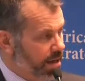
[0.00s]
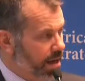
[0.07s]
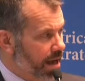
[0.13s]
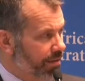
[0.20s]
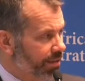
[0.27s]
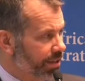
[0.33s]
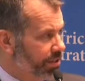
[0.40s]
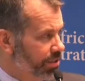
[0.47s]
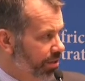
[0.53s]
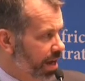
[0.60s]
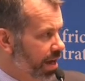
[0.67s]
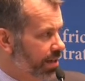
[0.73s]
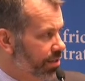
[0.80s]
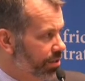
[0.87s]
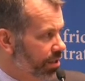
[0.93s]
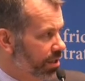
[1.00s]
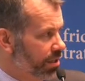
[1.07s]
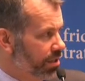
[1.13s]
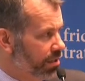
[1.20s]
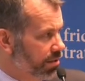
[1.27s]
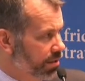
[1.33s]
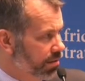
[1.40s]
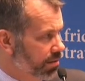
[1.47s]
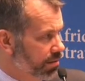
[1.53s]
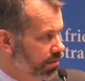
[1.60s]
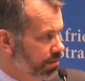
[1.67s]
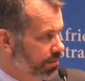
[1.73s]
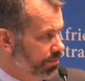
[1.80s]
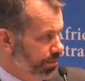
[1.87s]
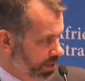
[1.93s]
Having a strategy
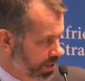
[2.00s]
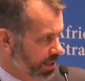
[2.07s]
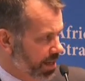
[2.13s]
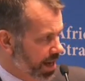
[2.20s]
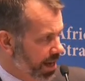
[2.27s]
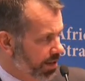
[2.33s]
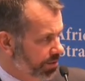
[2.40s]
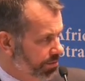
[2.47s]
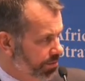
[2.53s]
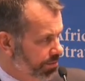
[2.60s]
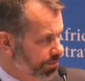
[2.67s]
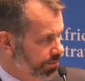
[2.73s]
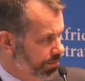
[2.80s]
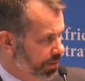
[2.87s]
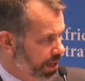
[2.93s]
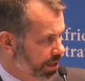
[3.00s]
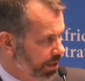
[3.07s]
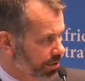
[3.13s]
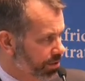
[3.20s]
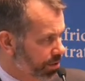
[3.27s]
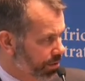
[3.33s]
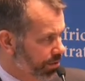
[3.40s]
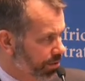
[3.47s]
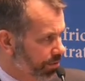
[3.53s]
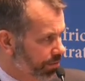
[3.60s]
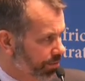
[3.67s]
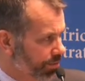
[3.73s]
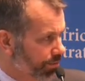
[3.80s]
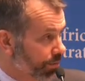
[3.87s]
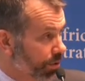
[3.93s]
written down might
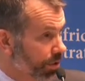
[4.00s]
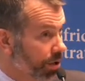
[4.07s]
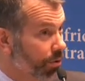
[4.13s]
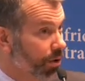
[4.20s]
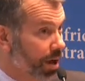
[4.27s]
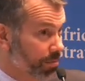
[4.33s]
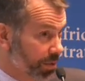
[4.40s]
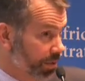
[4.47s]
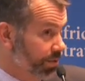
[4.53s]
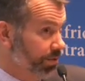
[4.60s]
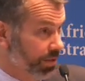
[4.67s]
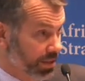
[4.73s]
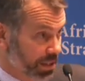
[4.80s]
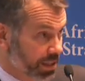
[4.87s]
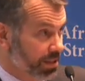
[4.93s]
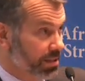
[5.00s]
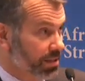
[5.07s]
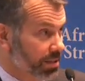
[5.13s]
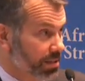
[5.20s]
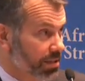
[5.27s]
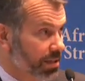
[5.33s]
also forego opportunities